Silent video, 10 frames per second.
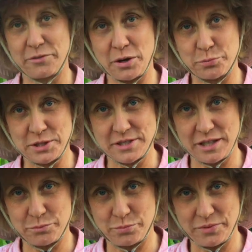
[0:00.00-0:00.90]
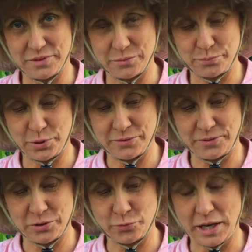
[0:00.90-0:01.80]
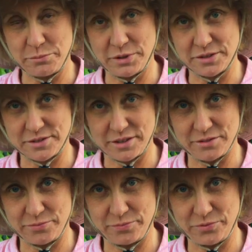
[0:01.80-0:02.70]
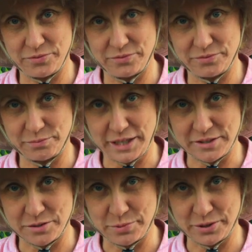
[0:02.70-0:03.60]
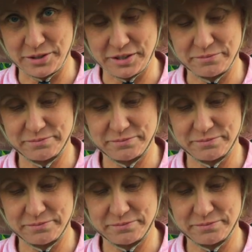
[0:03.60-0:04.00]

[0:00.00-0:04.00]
represent the perfect ripeness of Black Sapote.